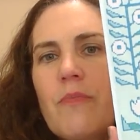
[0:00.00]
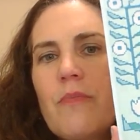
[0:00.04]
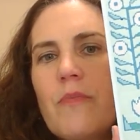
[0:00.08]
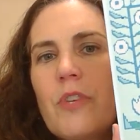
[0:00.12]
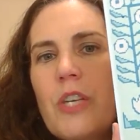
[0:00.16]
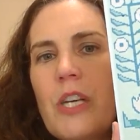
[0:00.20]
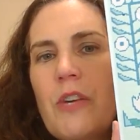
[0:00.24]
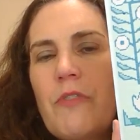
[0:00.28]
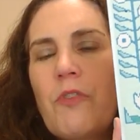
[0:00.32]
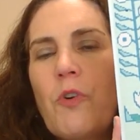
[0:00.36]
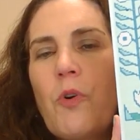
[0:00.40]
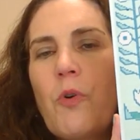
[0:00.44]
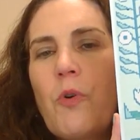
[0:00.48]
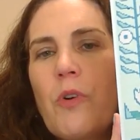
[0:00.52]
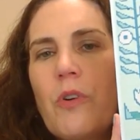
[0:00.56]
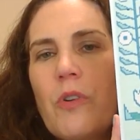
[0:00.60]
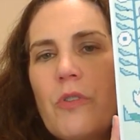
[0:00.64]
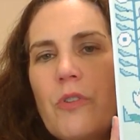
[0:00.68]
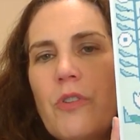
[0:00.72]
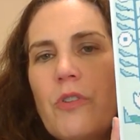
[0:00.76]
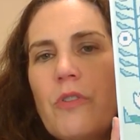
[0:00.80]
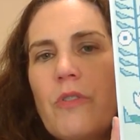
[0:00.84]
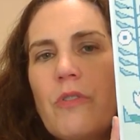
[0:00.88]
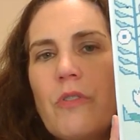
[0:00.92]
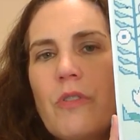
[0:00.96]
several
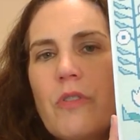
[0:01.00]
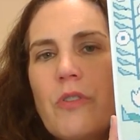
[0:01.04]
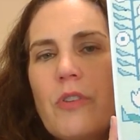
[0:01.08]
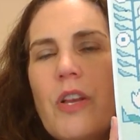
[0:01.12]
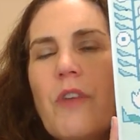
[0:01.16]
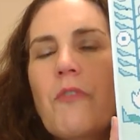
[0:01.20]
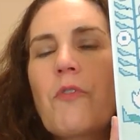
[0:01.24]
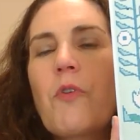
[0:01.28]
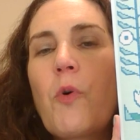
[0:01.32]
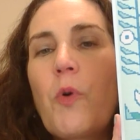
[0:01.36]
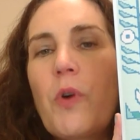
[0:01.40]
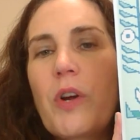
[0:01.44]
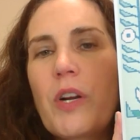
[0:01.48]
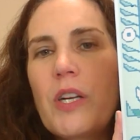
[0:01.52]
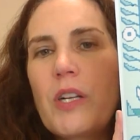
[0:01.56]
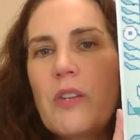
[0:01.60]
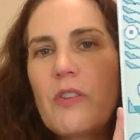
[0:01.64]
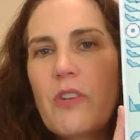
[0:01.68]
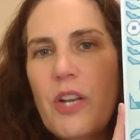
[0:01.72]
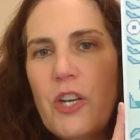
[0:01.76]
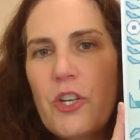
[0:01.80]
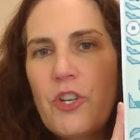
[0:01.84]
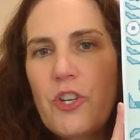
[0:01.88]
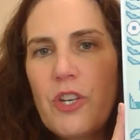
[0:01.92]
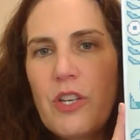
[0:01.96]

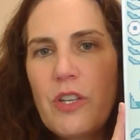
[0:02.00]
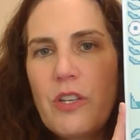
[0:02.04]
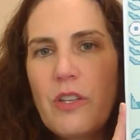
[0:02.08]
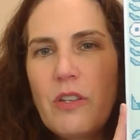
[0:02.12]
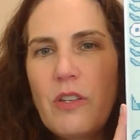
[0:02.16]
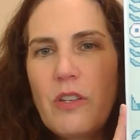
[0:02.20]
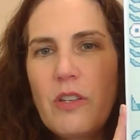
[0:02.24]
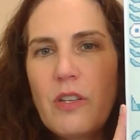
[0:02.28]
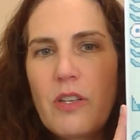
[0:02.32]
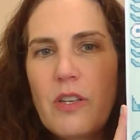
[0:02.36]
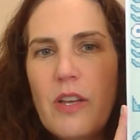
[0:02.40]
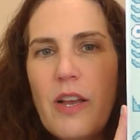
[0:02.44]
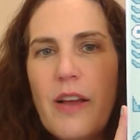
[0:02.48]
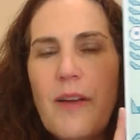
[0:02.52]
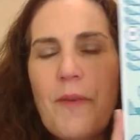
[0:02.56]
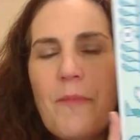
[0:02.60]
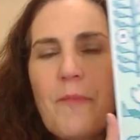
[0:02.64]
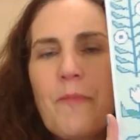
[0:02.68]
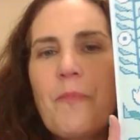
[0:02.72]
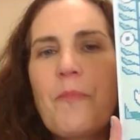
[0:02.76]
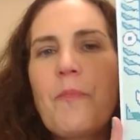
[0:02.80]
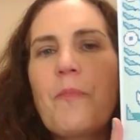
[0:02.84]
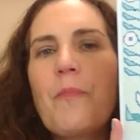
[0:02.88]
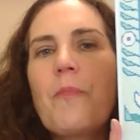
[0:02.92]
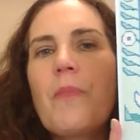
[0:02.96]
organizations
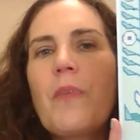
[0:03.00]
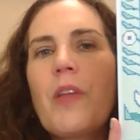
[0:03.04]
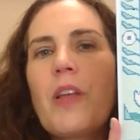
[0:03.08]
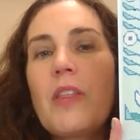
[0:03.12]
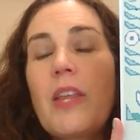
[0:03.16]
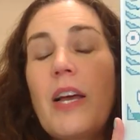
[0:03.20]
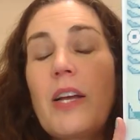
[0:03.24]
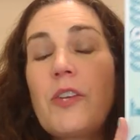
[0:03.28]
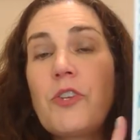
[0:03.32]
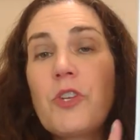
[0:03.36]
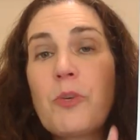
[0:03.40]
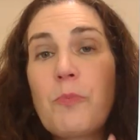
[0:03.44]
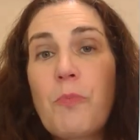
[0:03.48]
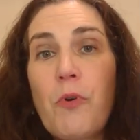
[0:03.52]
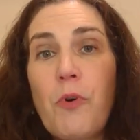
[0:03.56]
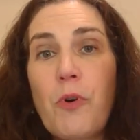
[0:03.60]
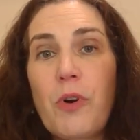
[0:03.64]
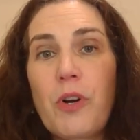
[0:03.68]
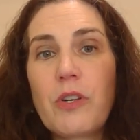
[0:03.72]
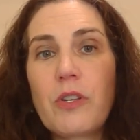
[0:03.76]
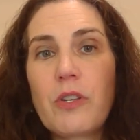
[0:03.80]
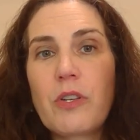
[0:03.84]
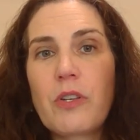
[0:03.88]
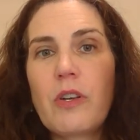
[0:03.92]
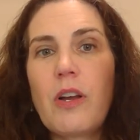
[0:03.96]
that
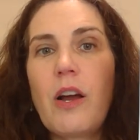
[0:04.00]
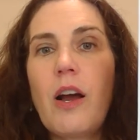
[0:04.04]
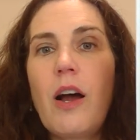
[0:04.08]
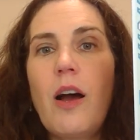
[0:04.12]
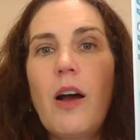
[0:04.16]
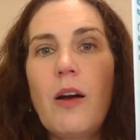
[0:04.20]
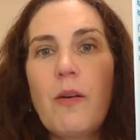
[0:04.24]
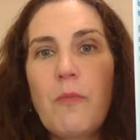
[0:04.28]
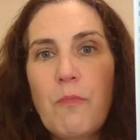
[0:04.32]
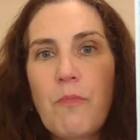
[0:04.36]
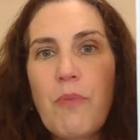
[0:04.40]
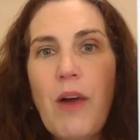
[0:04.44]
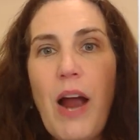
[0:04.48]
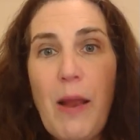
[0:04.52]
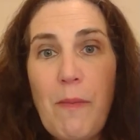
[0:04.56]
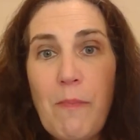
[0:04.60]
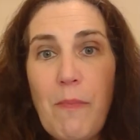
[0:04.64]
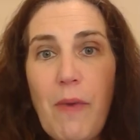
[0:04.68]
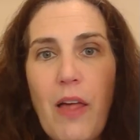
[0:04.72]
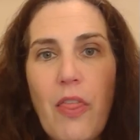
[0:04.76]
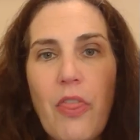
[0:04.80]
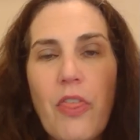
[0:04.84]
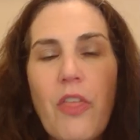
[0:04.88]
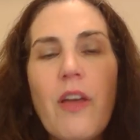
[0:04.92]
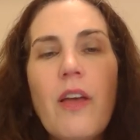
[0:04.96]
support Pride
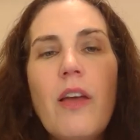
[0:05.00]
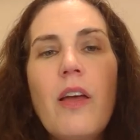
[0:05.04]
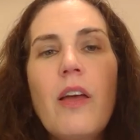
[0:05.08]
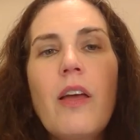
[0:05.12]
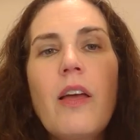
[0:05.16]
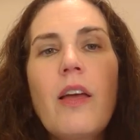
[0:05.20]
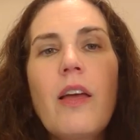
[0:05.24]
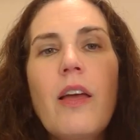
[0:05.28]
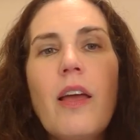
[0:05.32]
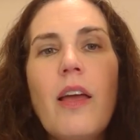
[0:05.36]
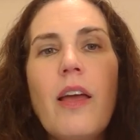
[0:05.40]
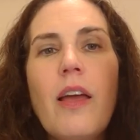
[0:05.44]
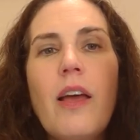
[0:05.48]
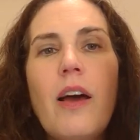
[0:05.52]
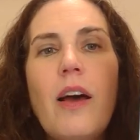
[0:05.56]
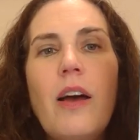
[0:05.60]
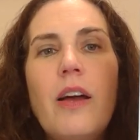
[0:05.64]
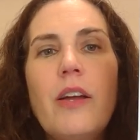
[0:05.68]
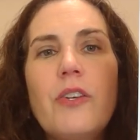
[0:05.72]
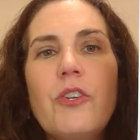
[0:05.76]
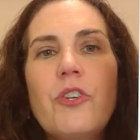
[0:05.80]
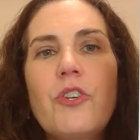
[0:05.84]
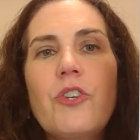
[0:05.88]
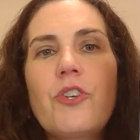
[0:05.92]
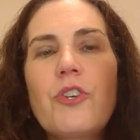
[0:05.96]
Month.
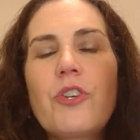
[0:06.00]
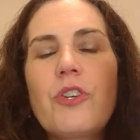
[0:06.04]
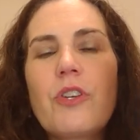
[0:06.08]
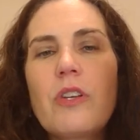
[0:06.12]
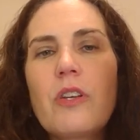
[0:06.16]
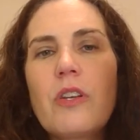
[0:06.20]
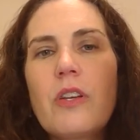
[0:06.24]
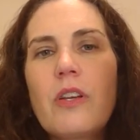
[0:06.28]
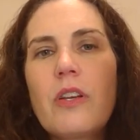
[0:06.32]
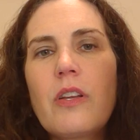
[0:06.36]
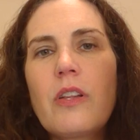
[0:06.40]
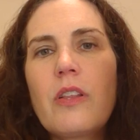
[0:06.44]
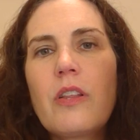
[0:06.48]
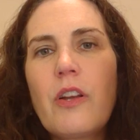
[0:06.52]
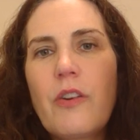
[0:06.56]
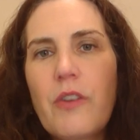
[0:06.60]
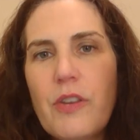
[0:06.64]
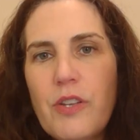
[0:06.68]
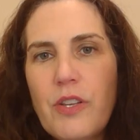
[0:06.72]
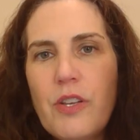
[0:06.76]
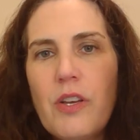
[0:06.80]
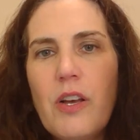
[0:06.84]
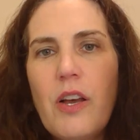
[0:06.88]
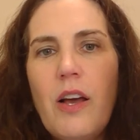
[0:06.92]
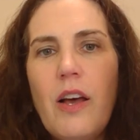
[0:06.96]
And there
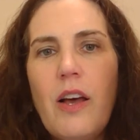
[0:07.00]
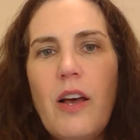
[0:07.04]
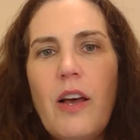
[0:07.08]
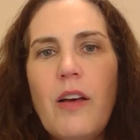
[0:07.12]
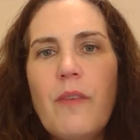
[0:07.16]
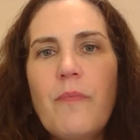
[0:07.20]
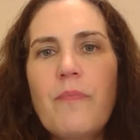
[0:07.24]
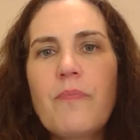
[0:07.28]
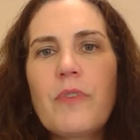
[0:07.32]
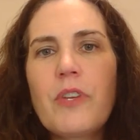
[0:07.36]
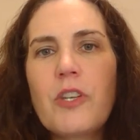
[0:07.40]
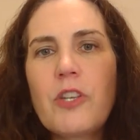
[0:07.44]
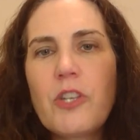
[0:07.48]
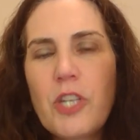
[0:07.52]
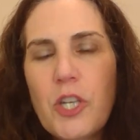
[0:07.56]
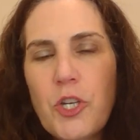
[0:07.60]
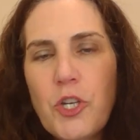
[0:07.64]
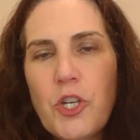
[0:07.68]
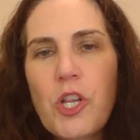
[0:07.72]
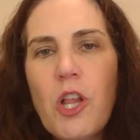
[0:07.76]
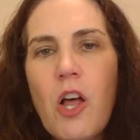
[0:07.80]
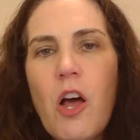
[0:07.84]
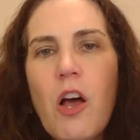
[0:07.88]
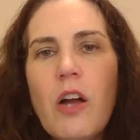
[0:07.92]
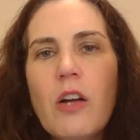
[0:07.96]
is a
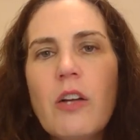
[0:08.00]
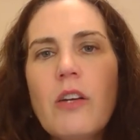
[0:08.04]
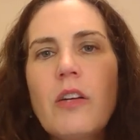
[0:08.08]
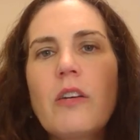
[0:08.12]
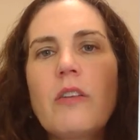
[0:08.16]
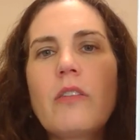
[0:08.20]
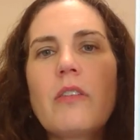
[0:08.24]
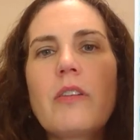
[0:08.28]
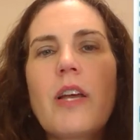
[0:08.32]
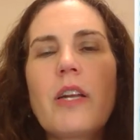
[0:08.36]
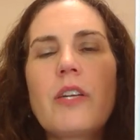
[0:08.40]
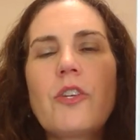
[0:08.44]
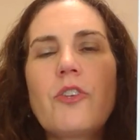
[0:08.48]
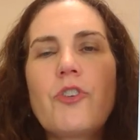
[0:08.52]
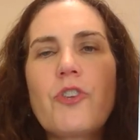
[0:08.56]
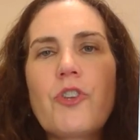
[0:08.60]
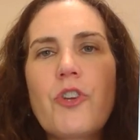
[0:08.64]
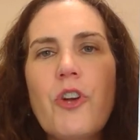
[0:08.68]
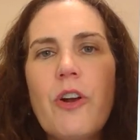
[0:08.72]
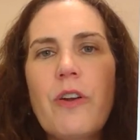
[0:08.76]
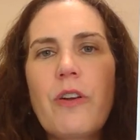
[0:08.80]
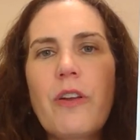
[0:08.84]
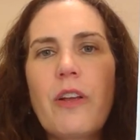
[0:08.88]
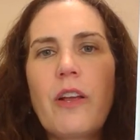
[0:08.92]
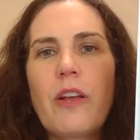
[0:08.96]
stitch along that is
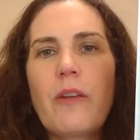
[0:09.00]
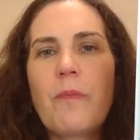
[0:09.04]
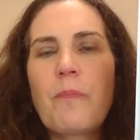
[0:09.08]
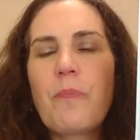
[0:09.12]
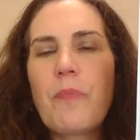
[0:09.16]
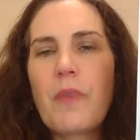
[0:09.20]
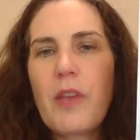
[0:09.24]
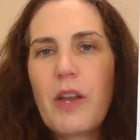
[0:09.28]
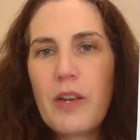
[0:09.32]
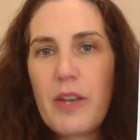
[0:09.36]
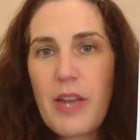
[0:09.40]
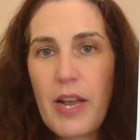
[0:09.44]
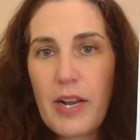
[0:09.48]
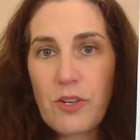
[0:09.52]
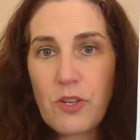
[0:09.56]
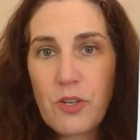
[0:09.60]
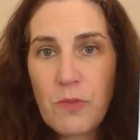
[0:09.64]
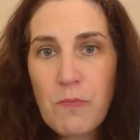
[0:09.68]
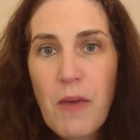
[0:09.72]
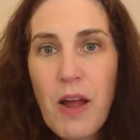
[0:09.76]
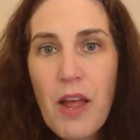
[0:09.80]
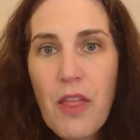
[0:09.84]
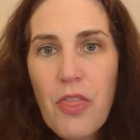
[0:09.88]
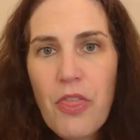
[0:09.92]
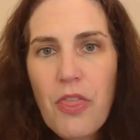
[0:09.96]
starting
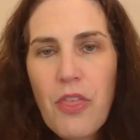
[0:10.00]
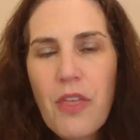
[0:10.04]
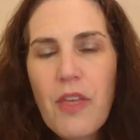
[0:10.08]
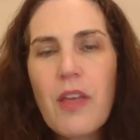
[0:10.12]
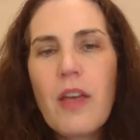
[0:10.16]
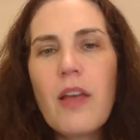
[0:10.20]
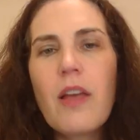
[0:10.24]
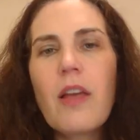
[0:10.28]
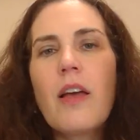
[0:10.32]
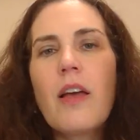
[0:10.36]
next month.